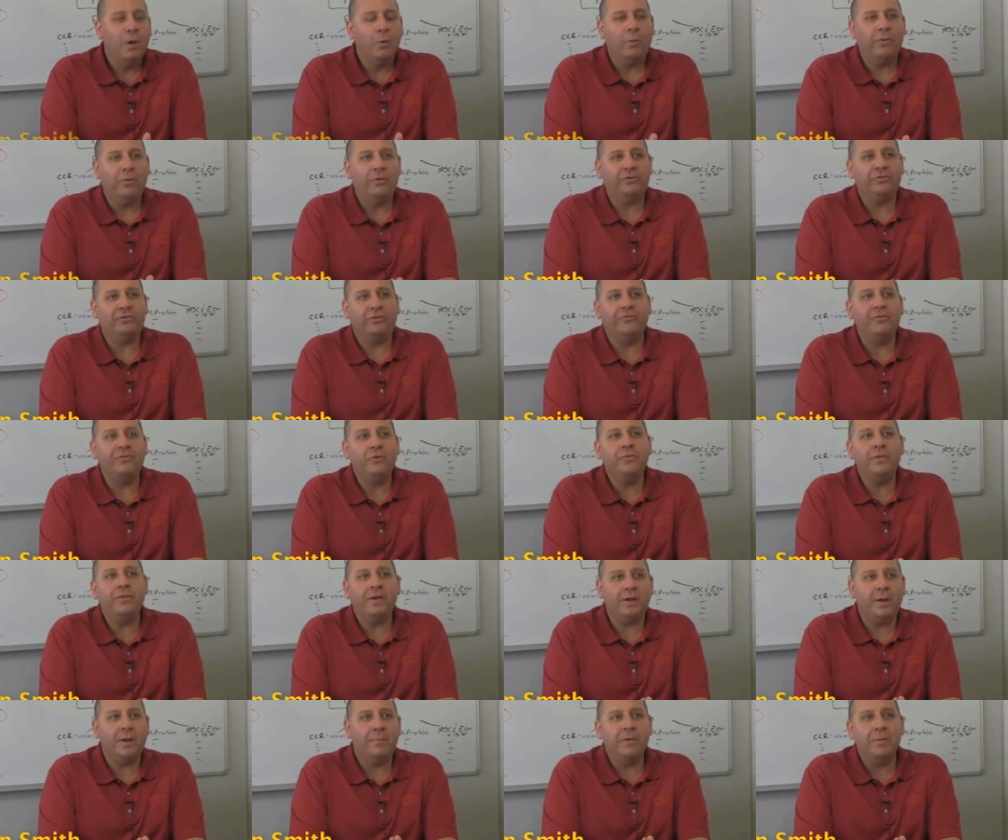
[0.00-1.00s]
Well, there's a few
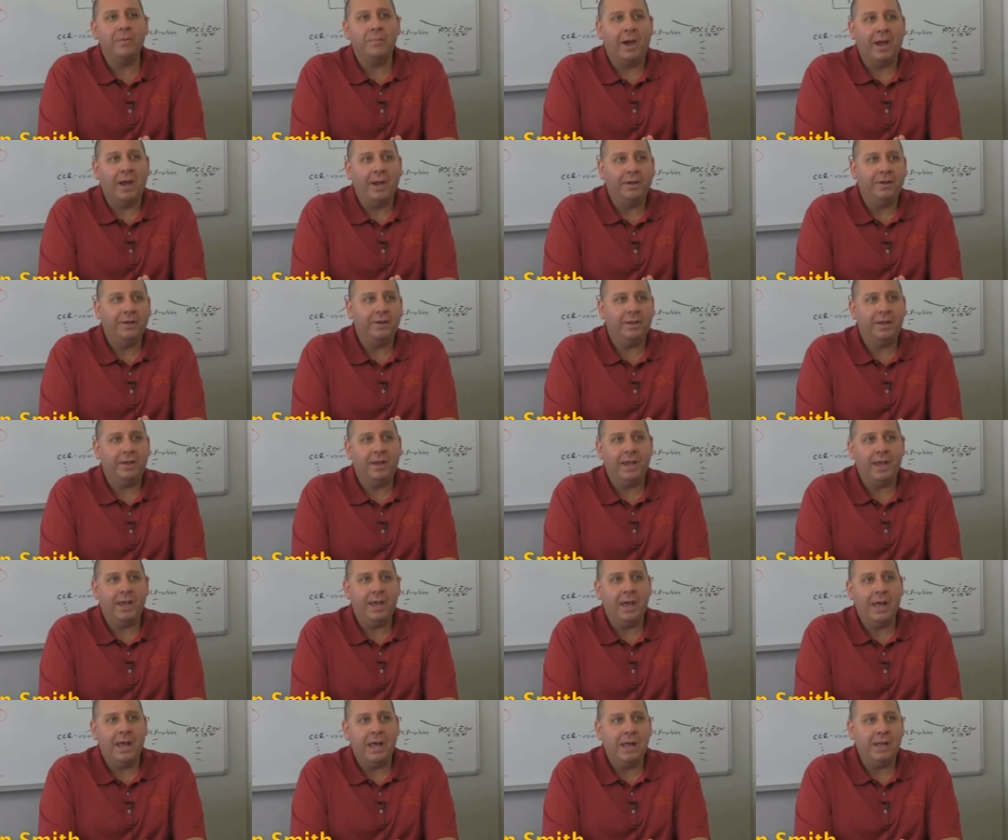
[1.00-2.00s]
that come to mind,
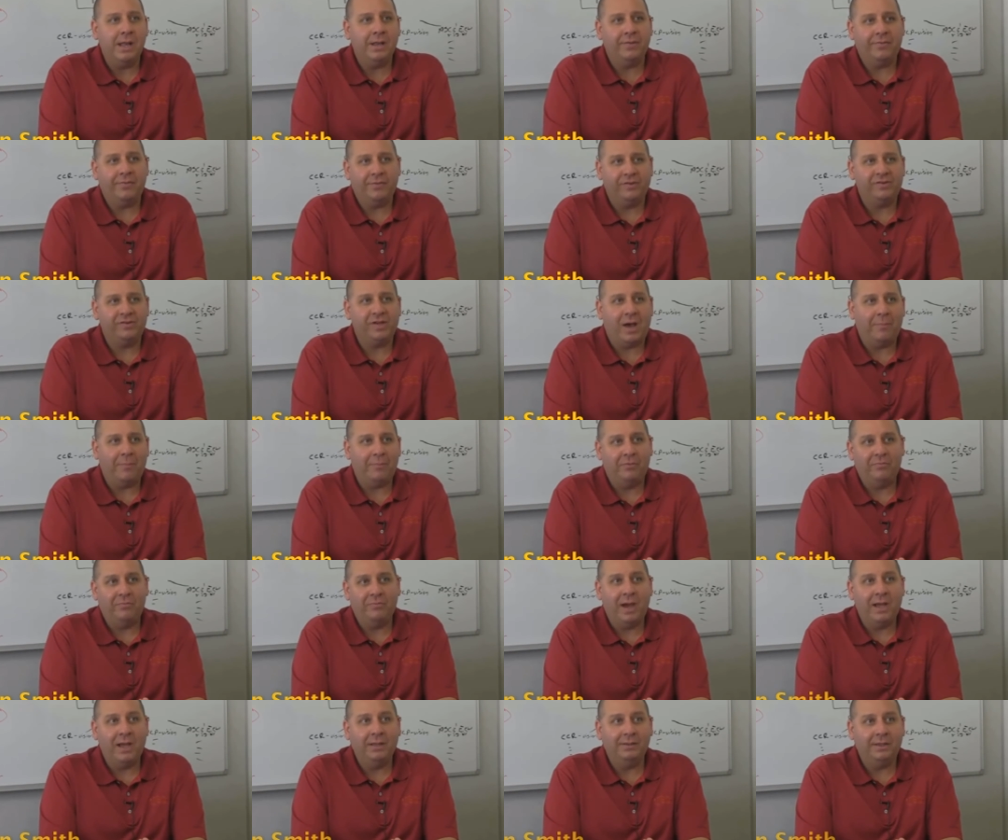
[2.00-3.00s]
and at the top
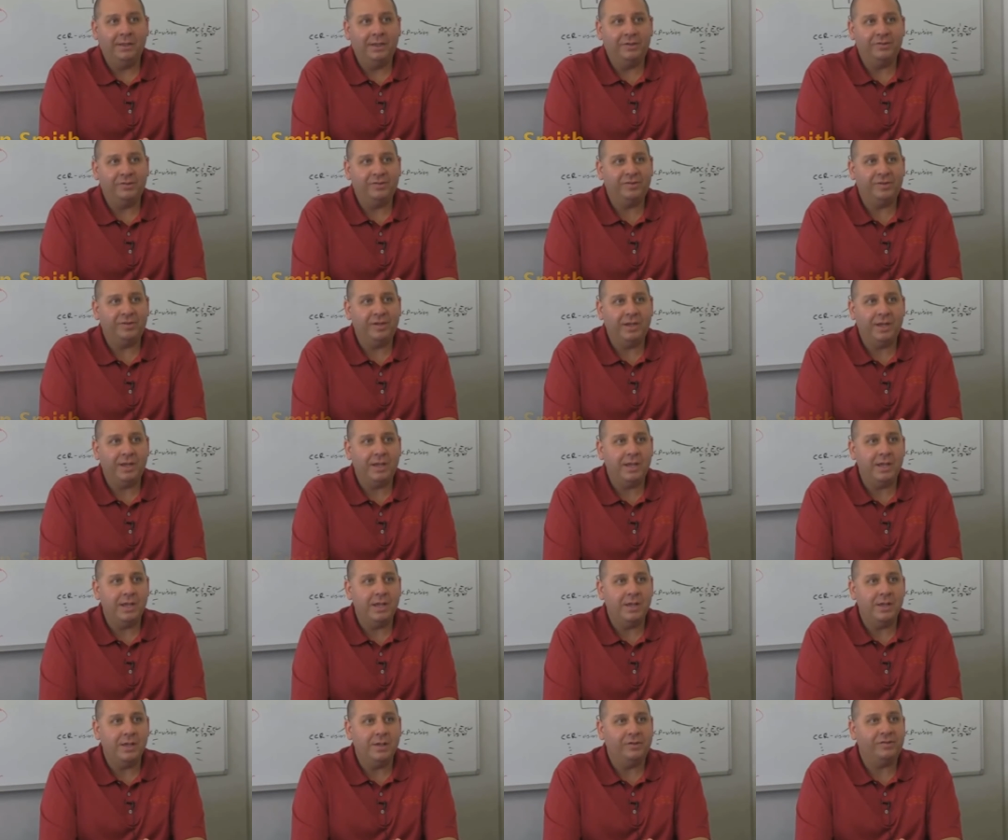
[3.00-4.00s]
of my list
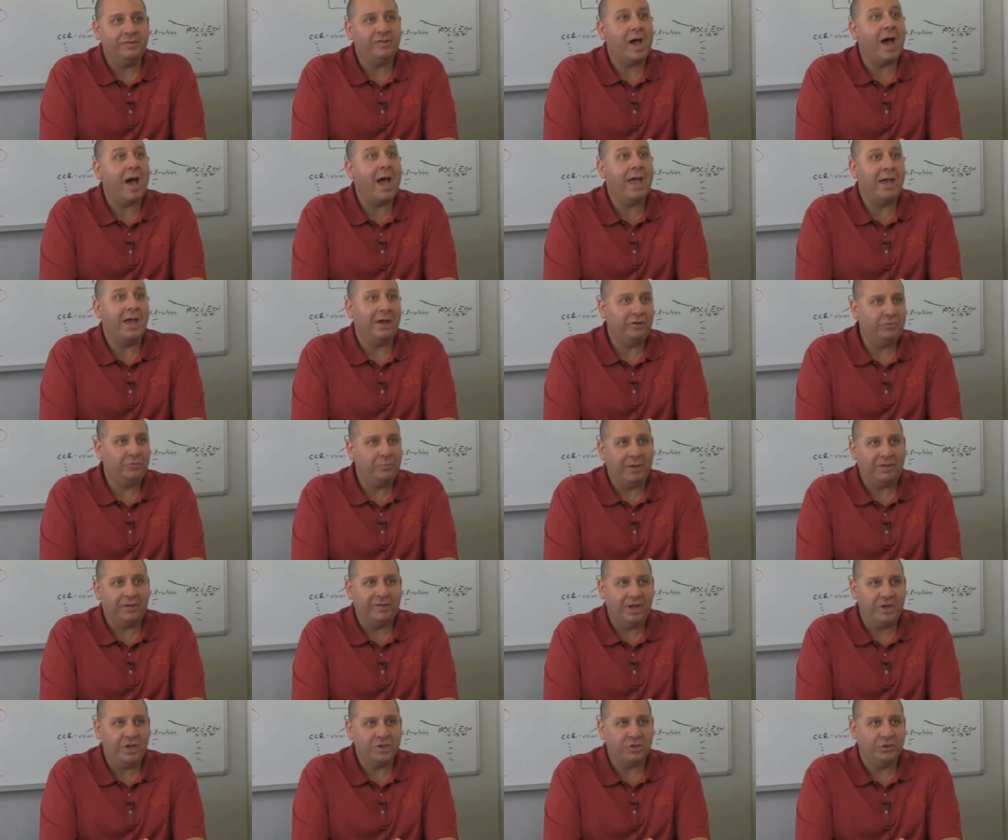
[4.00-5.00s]
is high
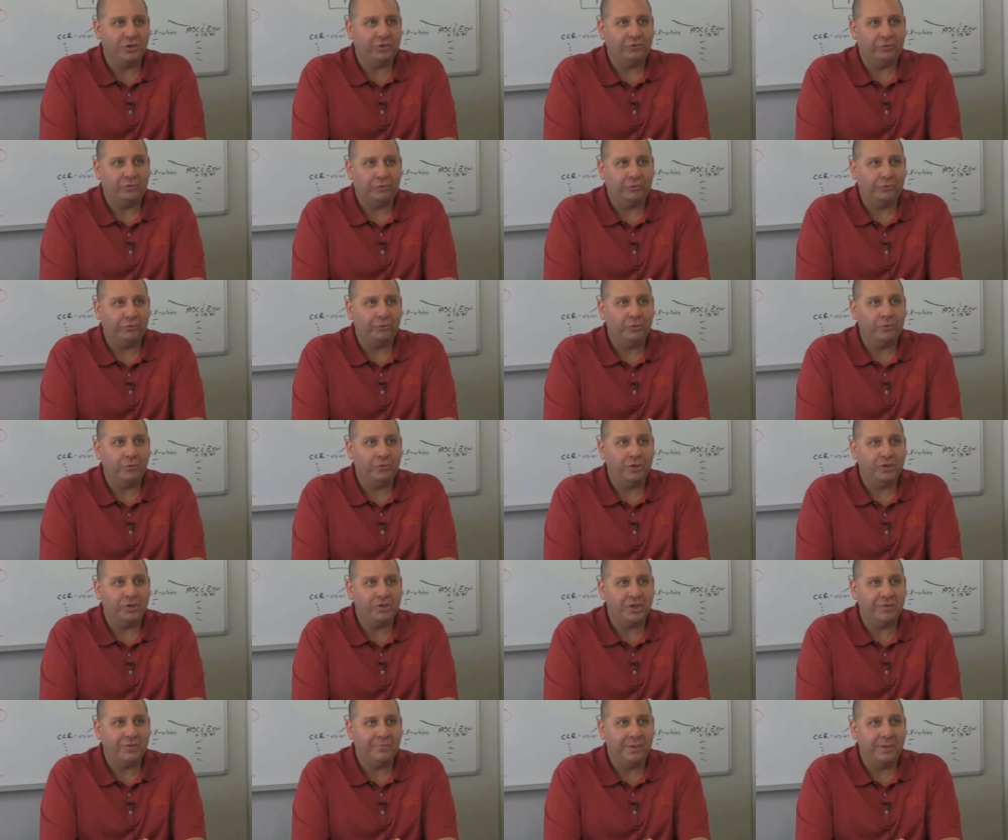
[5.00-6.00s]
expectations for student
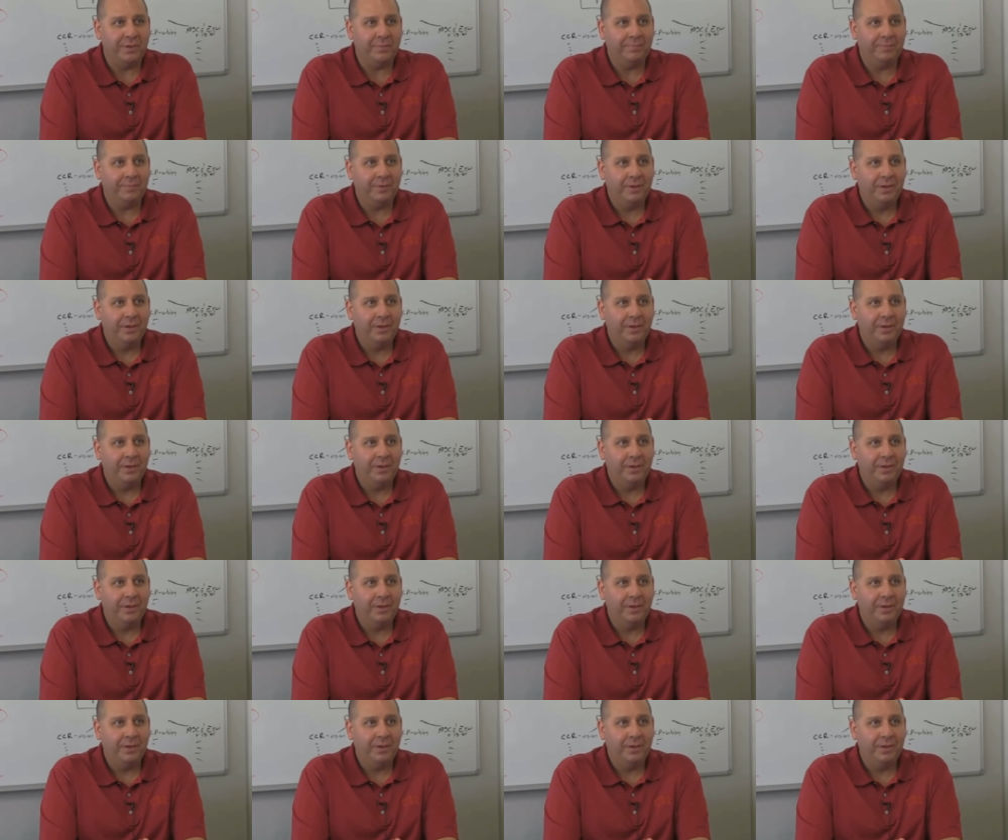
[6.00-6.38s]
achievement.